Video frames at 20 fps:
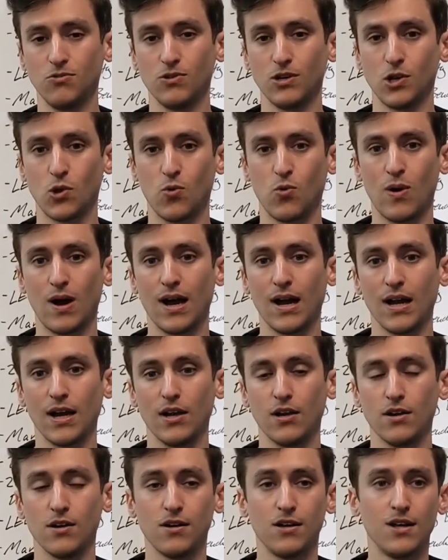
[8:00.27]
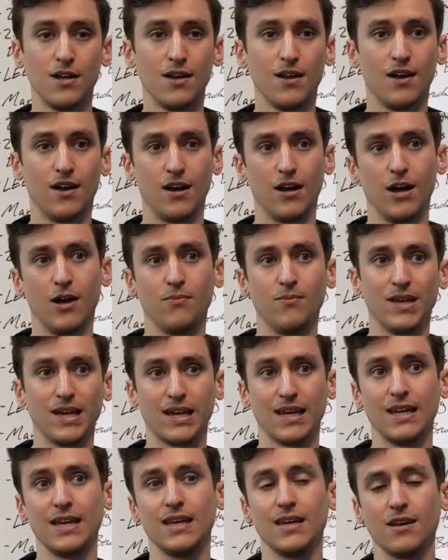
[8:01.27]
require like
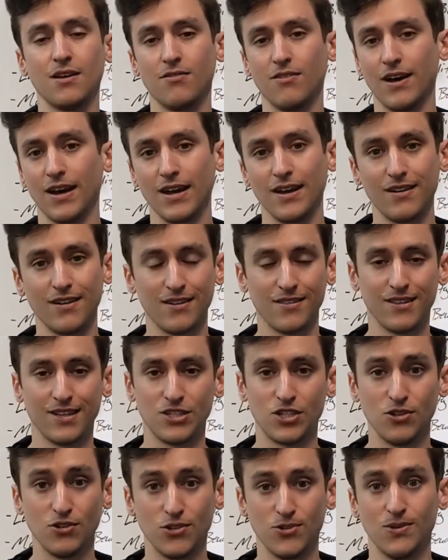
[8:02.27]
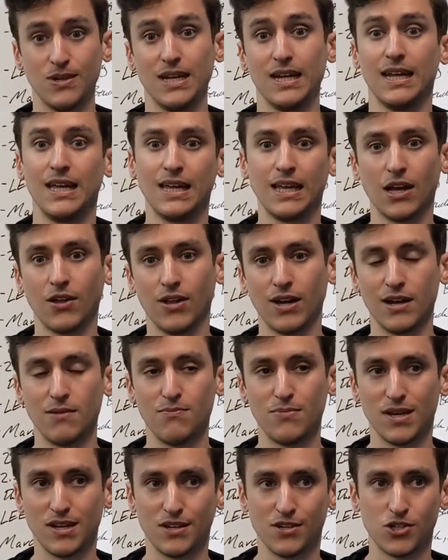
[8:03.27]
an incline, unless you're doing an incline
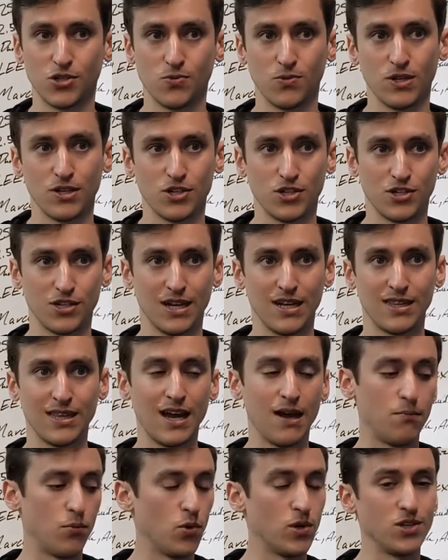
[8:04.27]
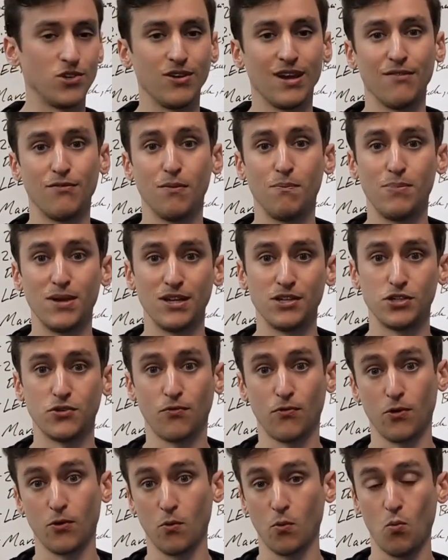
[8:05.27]
bench, which at that point you have a bench
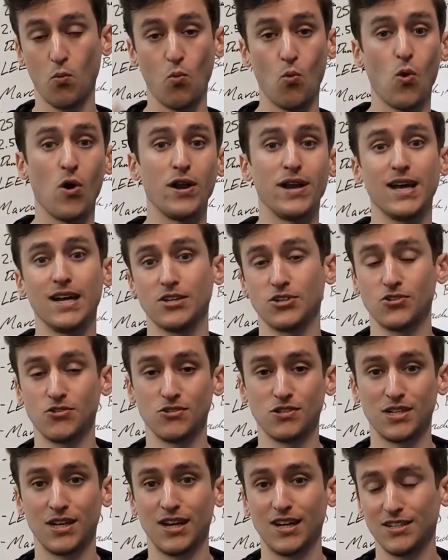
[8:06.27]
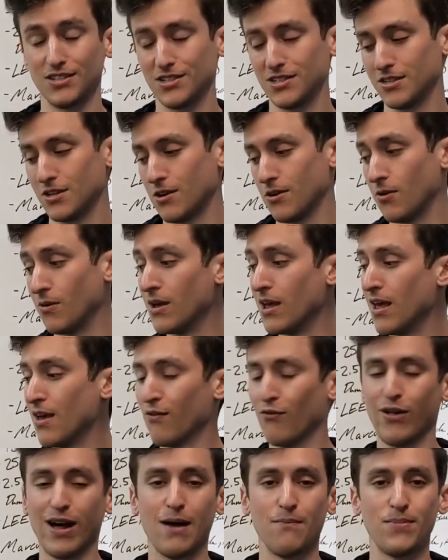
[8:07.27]
for one exercise. So
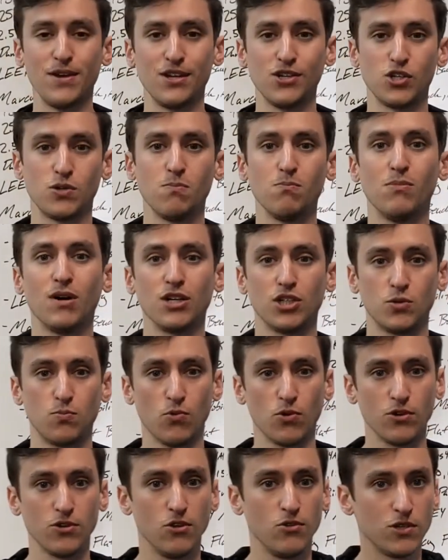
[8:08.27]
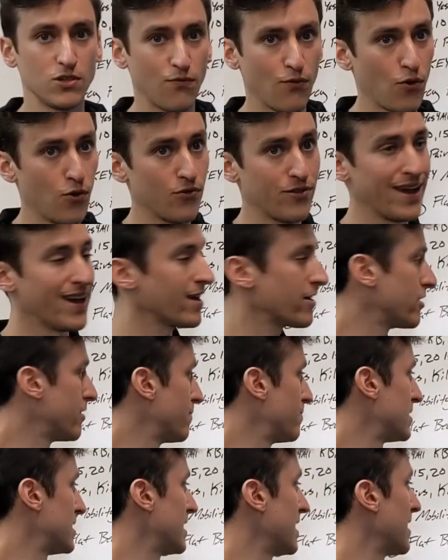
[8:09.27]
flat bench, much more useful. That
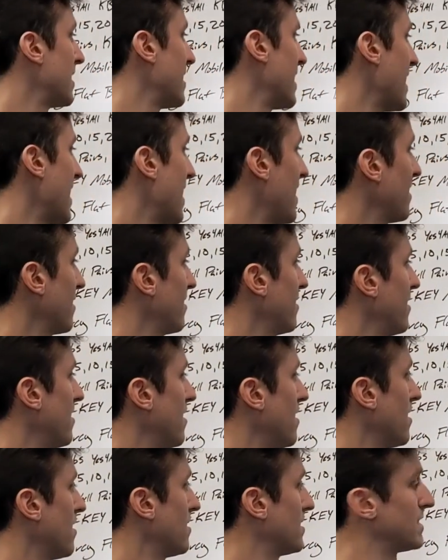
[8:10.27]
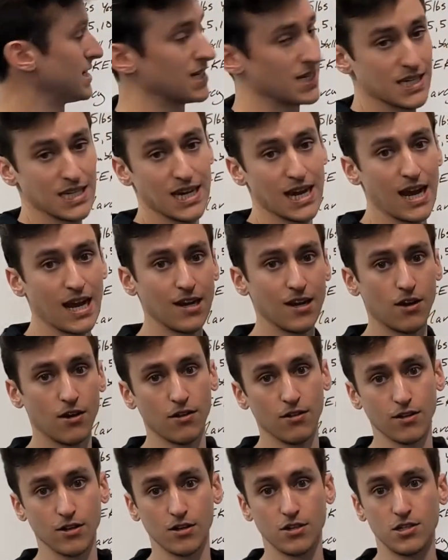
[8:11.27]
comes in at the
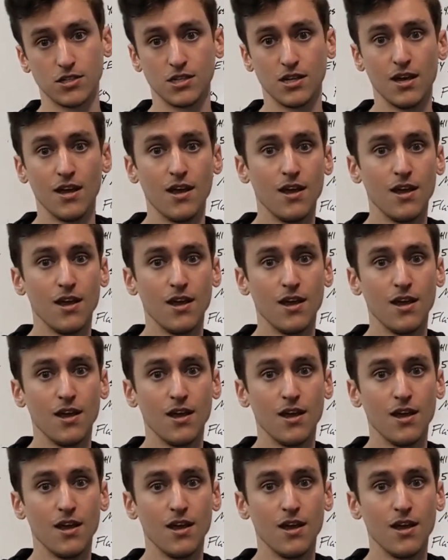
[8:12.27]
$69.